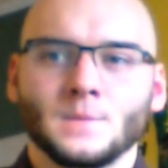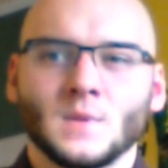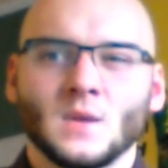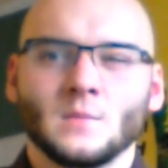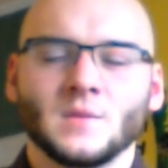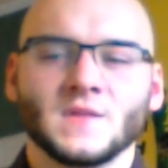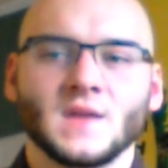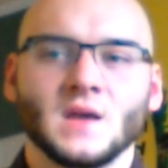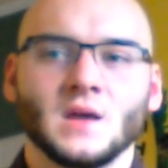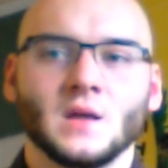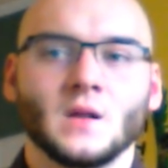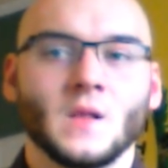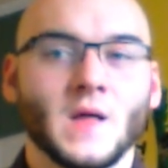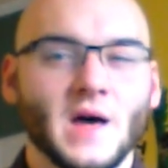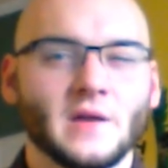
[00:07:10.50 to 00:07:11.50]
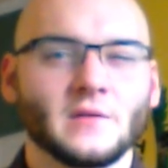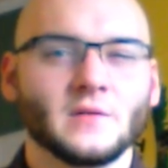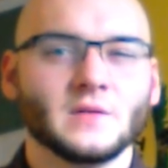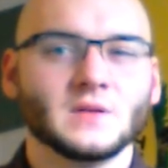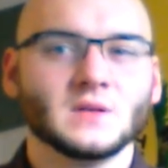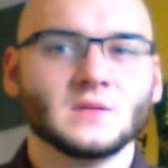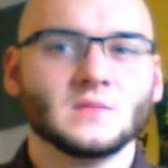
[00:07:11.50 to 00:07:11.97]
But then on
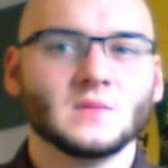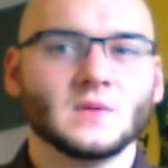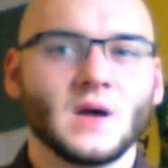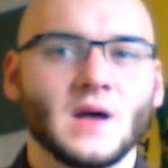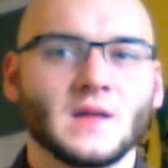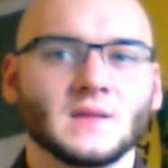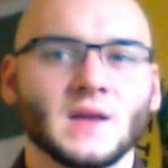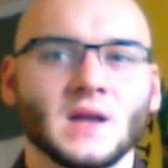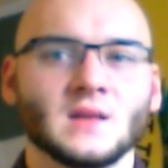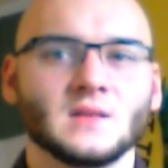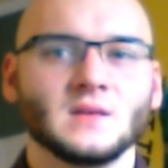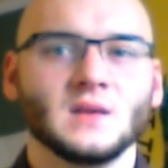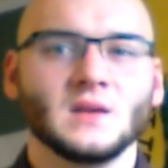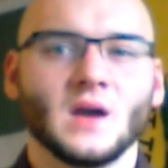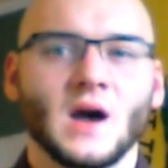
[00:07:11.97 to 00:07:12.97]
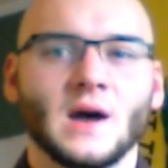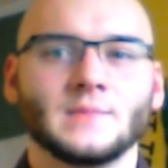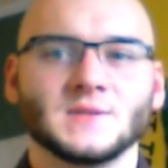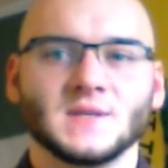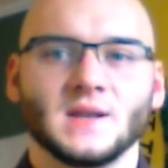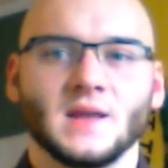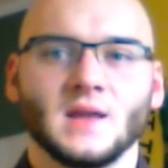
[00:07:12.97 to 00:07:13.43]
kind of the
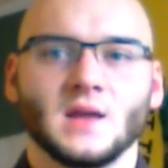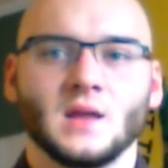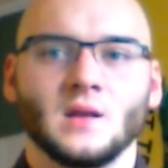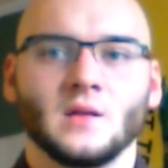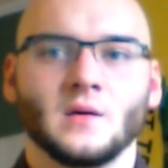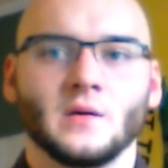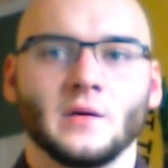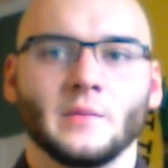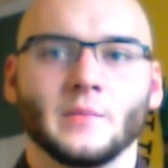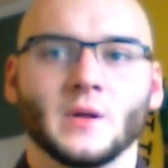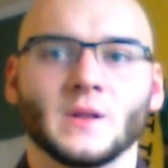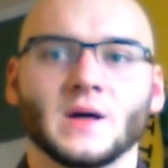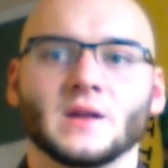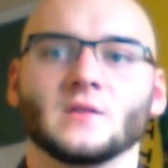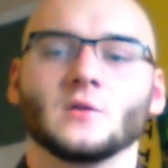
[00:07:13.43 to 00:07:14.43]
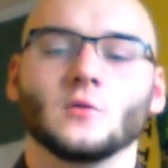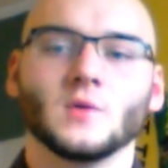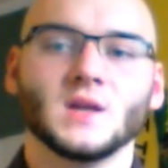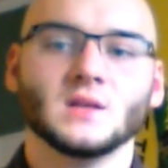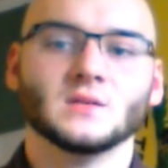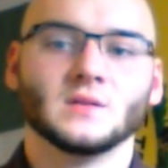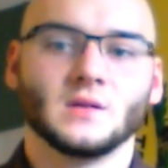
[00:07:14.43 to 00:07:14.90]
opposite hand, a lot of the Greek
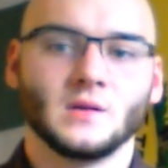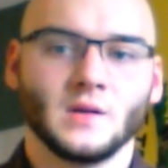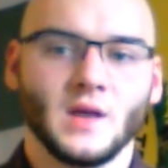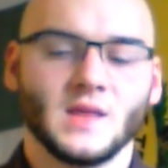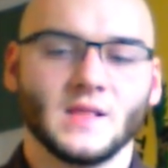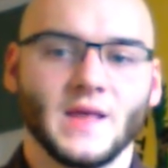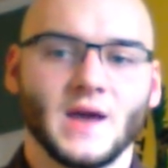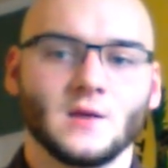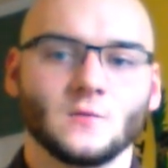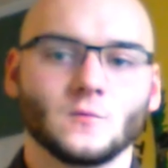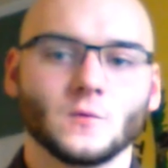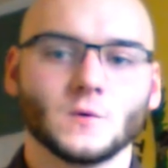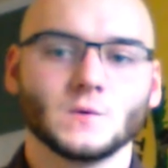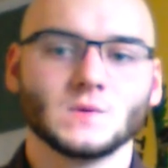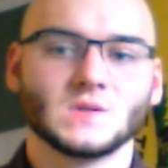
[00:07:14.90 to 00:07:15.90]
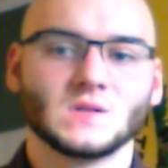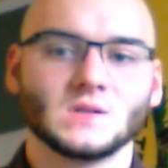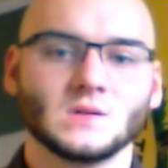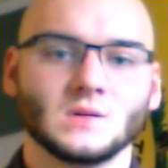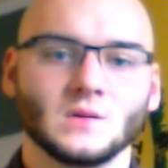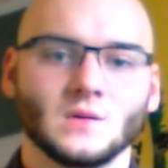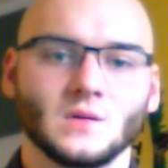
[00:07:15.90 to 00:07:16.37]
and Latin roots,
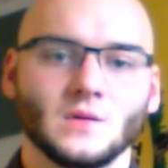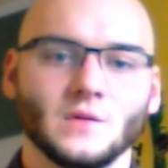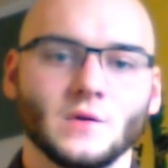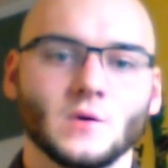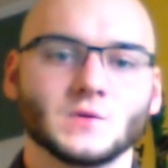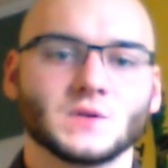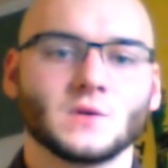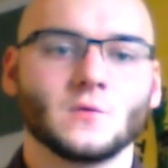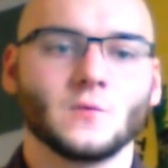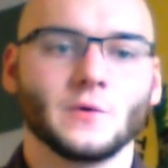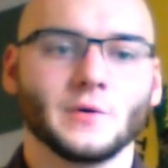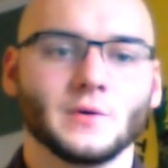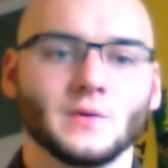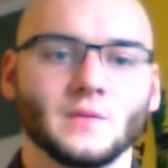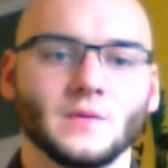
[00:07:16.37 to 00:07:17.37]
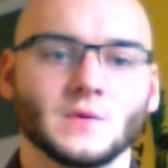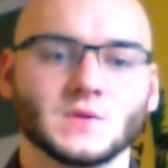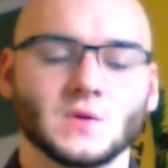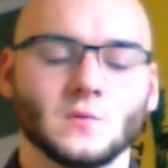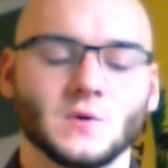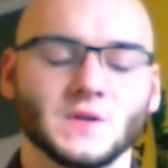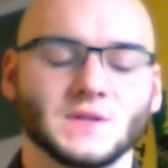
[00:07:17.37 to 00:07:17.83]
those are the
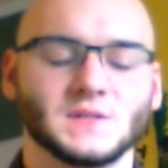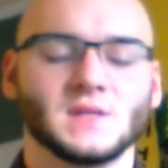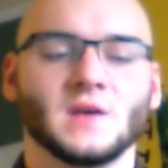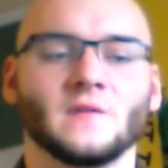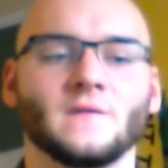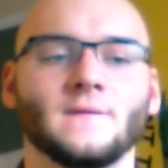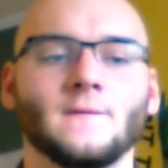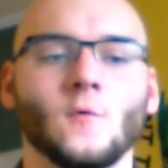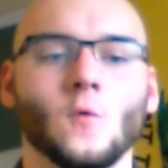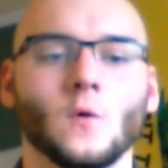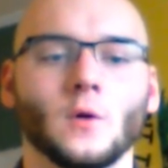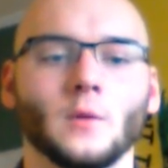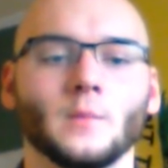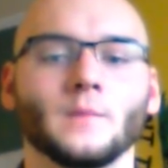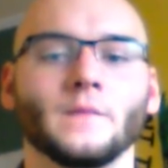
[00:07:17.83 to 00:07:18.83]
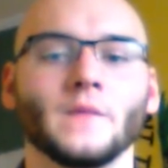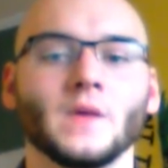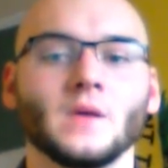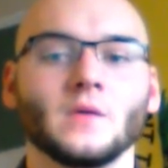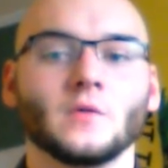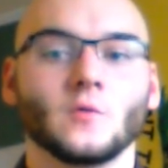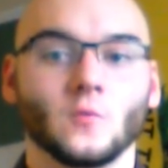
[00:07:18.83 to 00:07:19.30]
ones that form
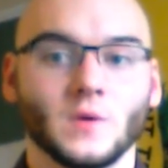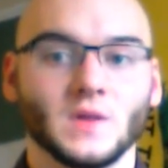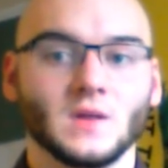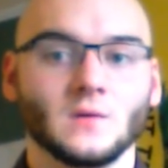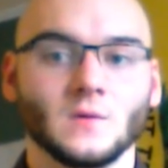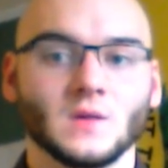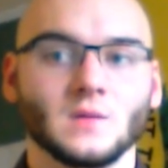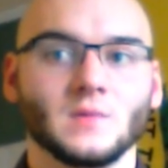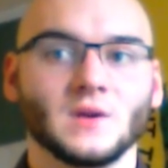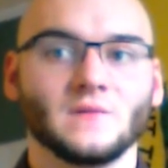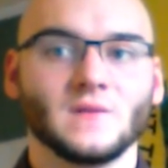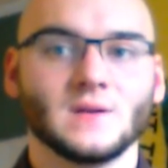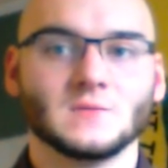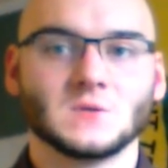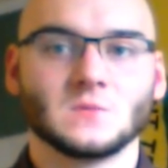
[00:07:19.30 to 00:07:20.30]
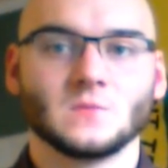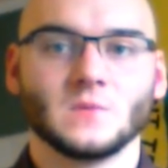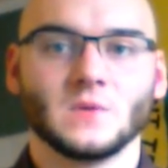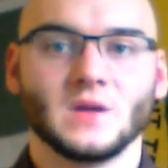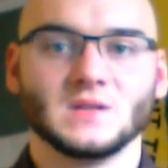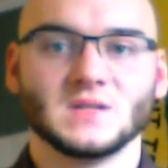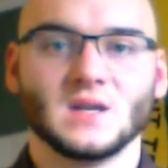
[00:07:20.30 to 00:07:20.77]
the really, really big famous
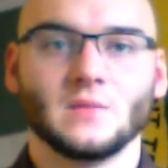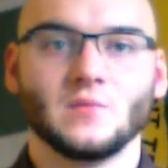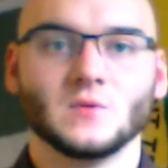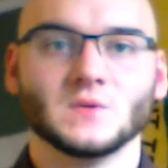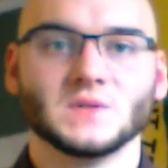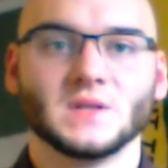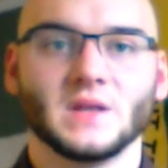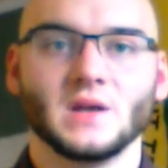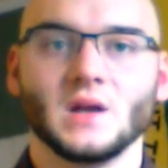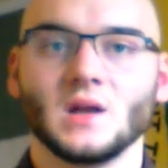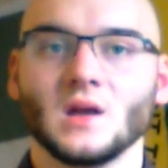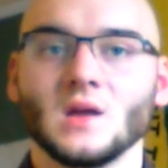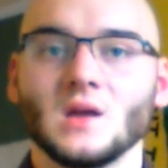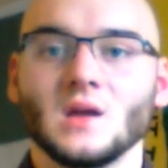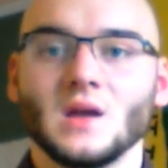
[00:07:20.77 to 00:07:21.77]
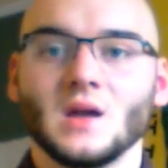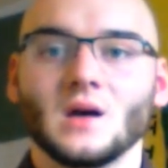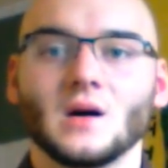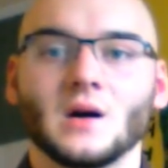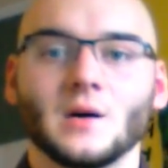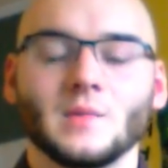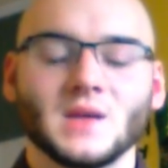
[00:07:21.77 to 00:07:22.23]
examples, like
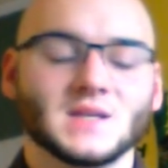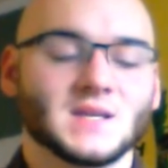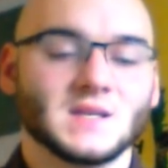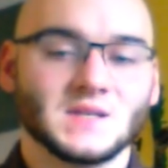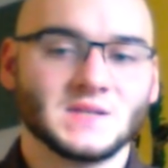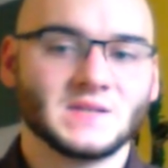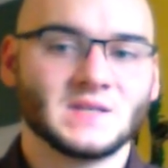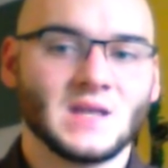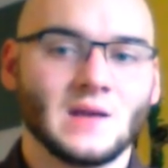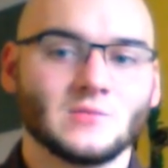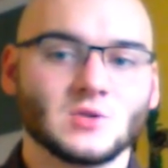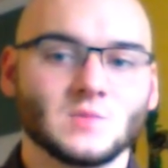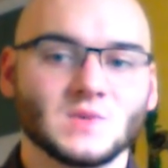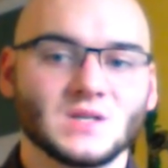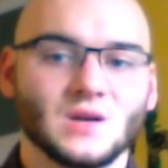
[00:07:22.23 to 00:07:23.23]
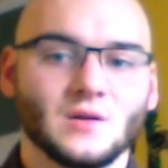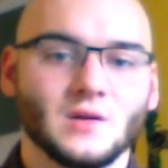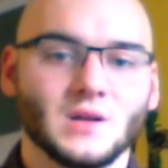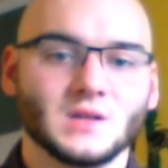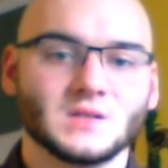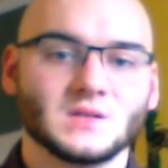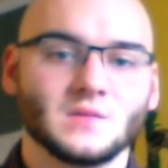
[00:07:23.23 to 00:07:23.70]

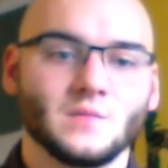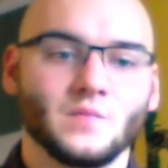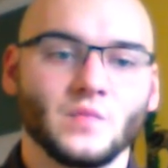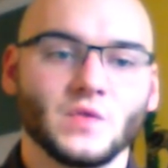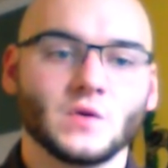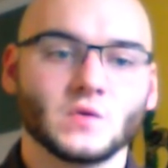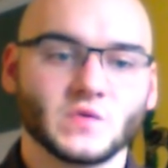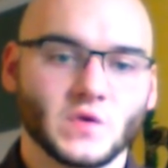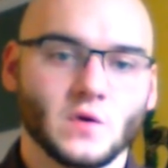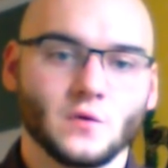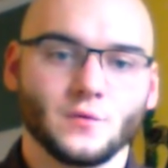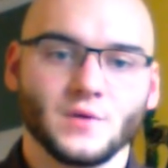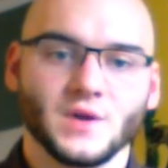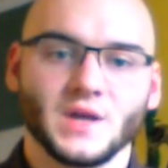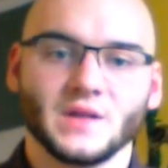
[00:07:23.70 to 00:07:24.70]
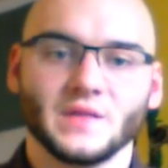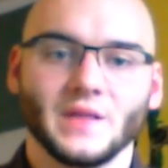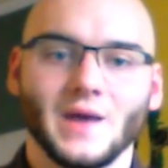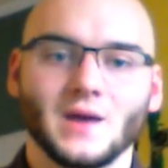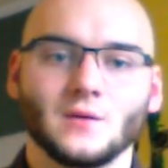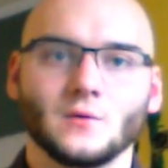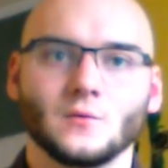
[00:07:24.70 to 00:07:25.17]
anti-disestablishmentarianism. Those are all Greek and
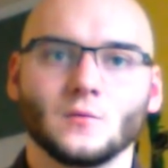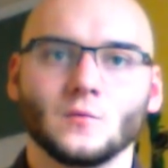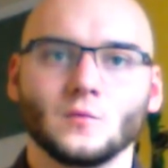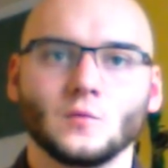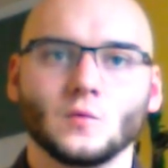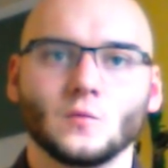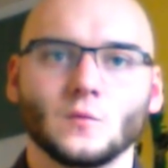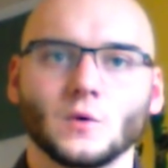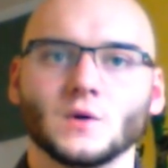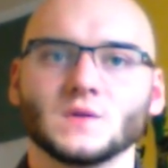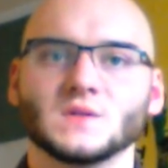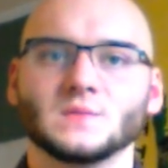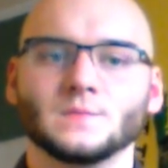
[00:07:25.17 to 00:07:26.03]
Latin words,